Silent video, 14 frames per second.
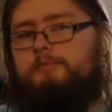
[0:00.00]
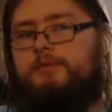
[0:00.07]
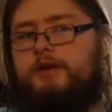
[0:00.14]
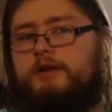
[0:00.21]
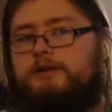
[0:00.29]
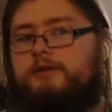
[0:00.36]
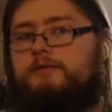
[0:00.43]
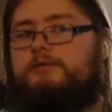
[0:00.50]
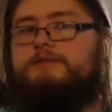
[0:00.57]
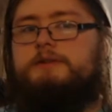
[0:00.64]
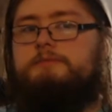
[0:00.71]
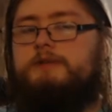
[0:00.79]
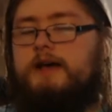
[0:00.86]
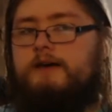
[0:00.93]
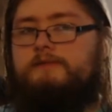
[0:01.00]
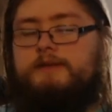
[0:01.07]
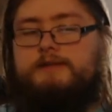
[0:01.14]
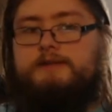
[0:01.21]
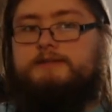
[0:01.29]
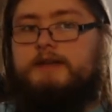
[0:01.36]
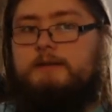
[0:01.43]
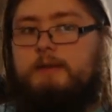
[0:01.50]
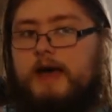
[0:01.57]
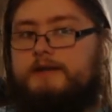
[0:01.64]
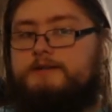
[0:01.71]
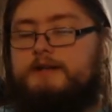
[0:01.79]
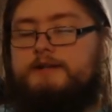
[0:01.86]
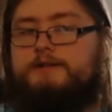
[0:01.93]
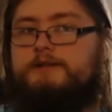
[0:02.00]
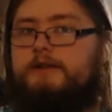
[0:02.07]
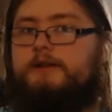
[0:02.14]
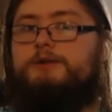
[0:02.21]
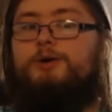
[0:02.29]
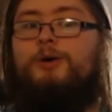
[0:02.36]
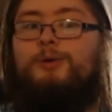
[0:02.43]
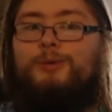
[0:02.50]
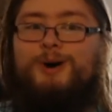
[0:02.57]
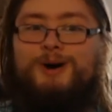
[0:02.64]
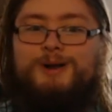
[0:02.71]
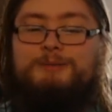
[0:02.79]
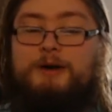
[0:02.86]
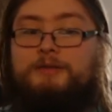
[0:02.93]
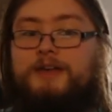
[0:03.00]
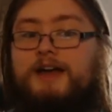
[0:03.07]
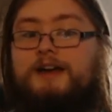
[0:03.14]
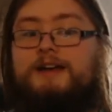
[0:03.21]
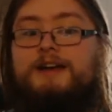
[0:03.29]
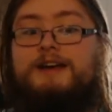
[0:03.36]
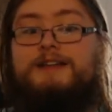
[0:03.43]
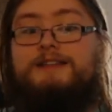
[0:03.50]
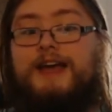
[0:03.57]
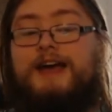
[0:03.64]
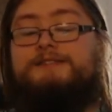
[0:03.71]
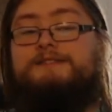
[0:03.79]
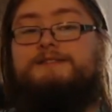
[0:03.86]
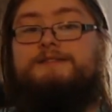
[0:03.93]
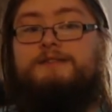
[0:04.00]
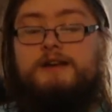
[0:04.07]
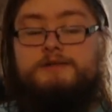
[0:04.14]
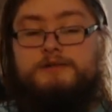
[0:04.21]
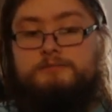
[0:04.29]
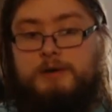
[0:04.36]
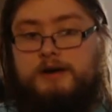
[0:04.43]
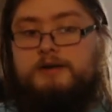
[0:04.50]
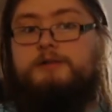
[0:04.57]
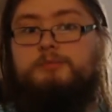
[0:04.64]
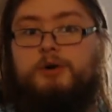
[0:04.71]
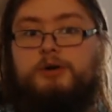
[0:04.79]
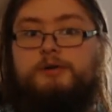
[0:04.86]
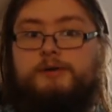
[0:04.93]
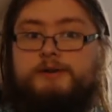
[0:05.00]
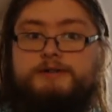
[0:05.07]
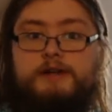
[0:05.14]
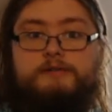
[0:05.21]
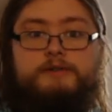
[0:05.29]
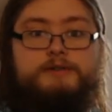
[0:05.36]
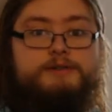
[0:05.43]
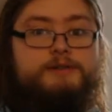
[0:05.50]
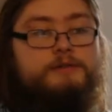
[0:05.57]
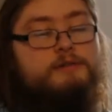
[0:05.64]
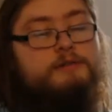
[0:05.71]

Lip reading: They don't seem to have the same assets, so don't worry about that. The assets are actually better than Mario Kart 7's.